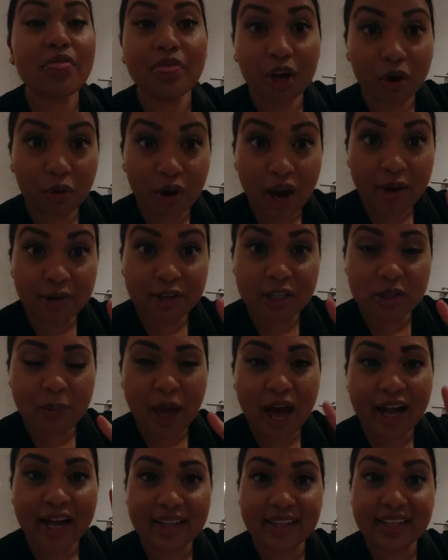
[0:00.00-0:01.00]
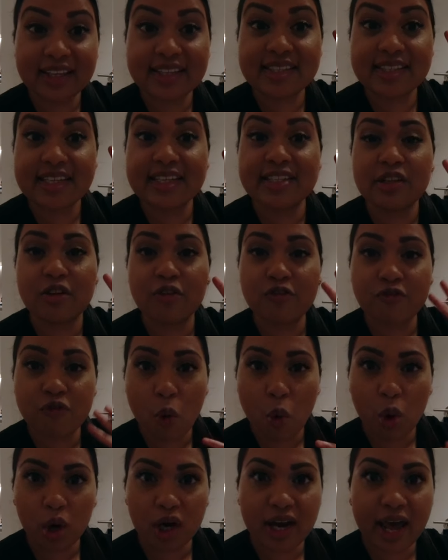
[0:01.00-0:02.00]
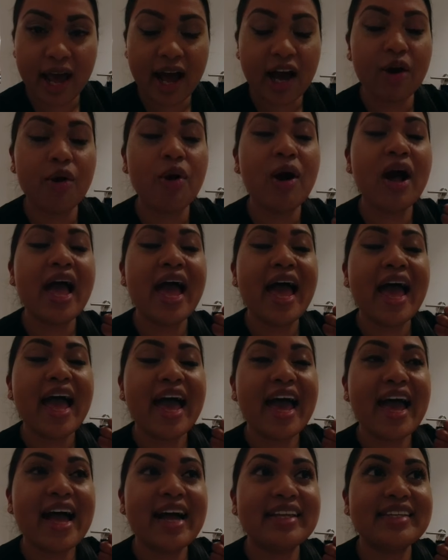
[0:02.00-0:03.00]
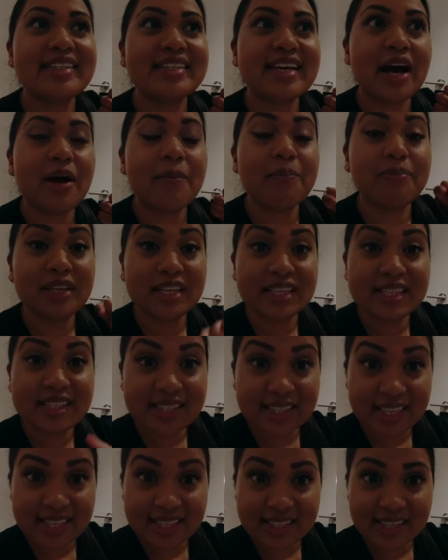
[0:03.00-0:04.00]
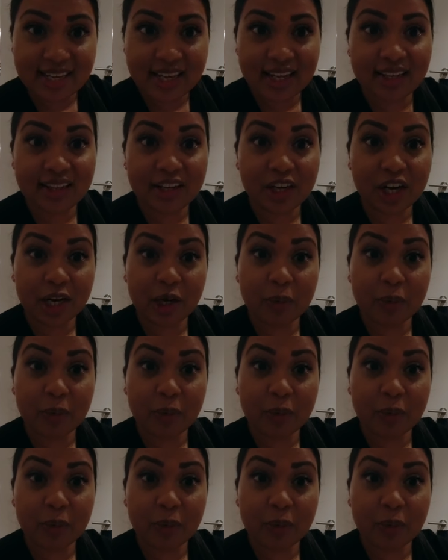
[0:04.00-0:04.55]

The Crown is back. I think it's season 4 now. And this season, they're